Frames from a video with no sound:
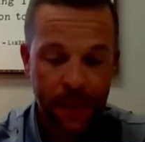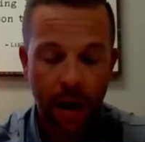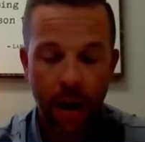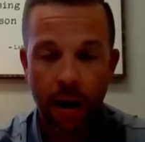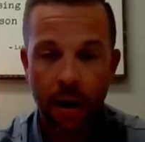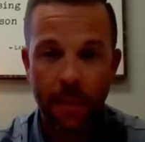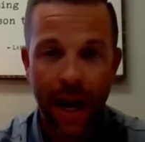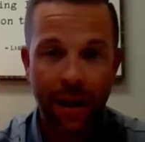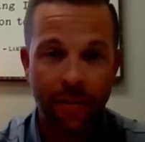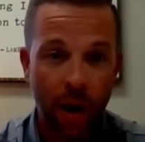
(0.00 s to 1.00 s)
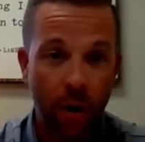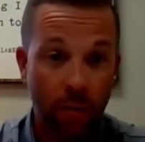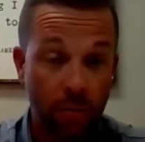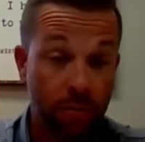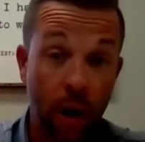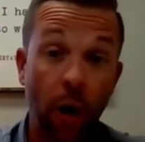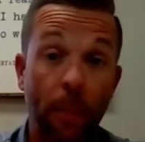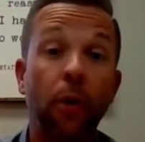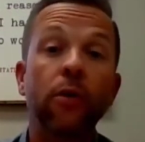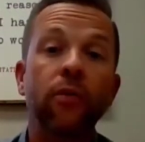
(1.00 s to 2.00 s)
And they'll
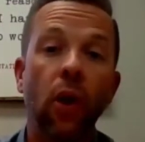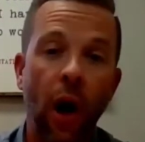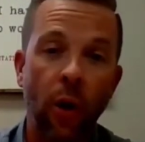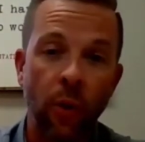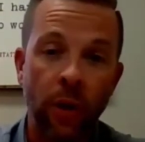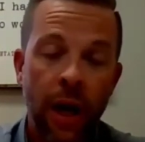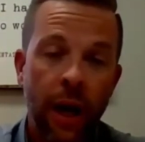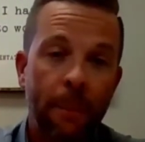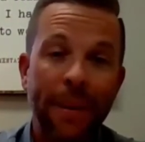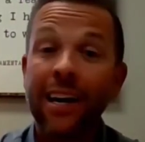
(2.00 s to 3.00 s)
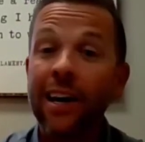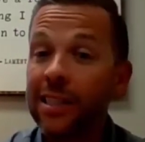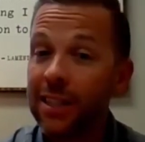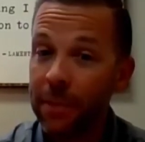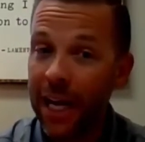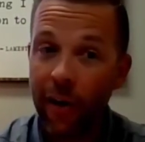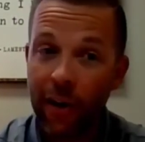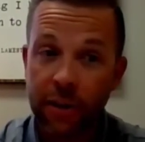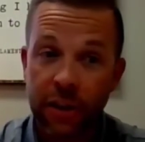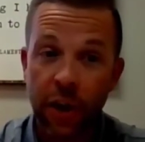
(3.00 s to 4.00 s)
approve the loan. Because some
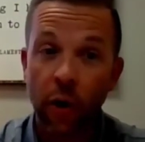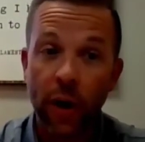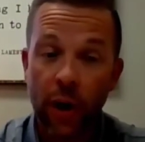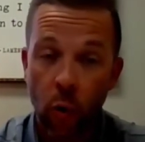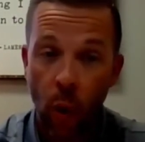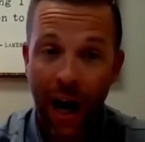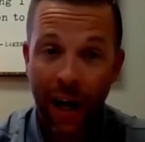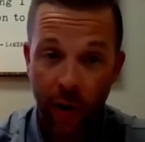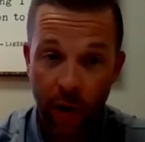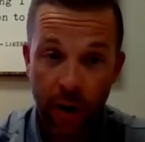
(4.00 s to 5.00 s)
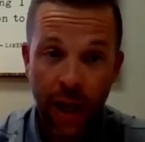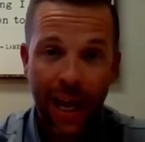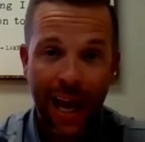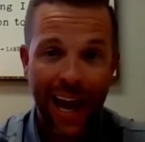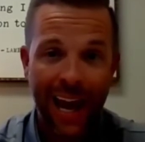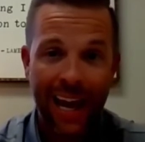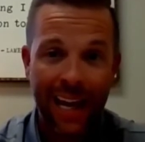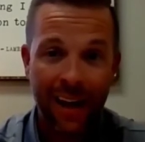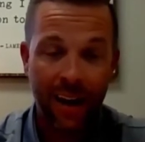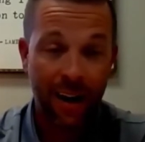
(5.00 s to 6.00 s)
carriers still require
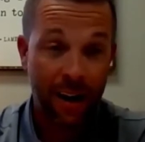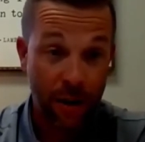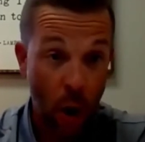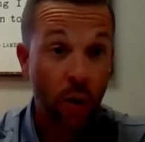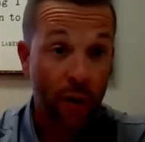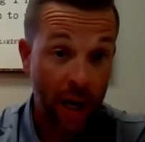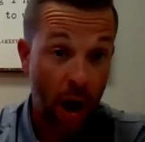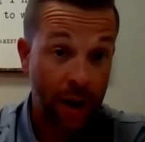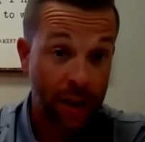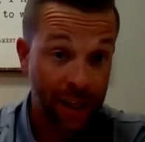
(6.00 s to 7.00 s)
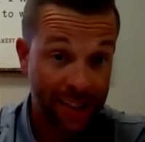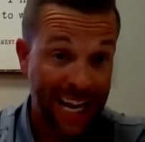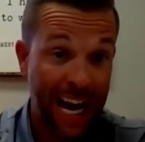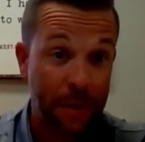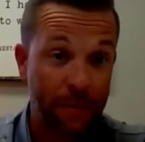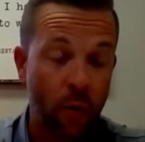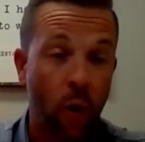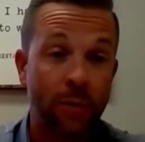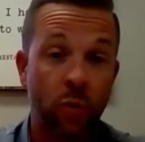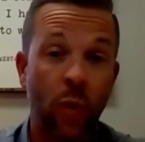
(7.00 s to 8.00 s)
a notary on the assignment
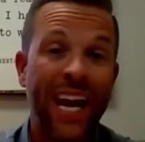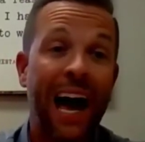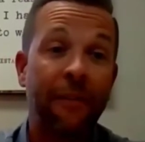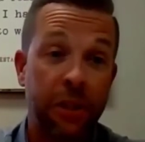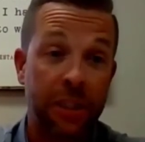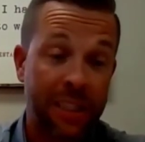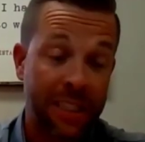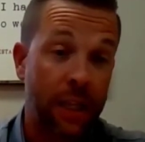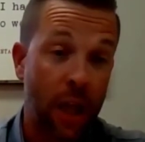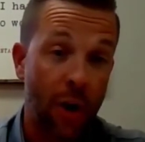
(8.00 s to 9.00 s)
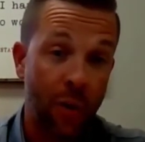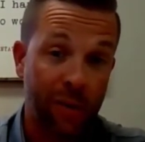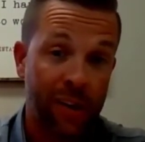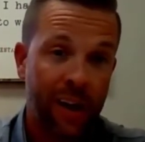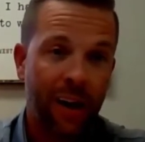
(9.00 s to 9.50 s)
forms, we have to send those.